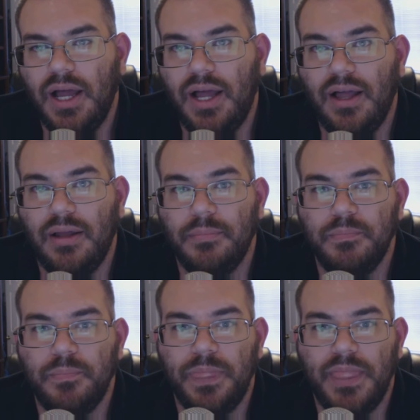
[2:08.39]

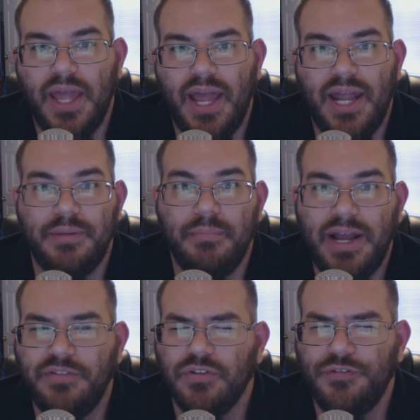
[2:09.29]
And it
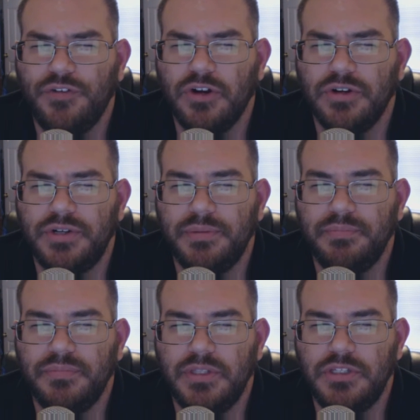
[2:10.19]
might have referred
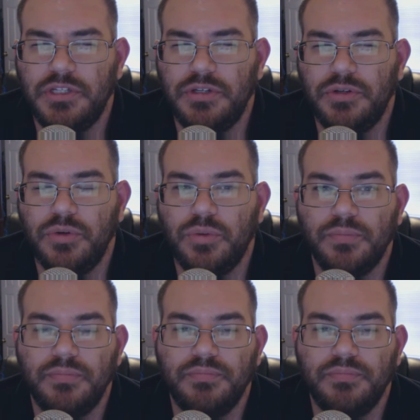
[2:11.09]
to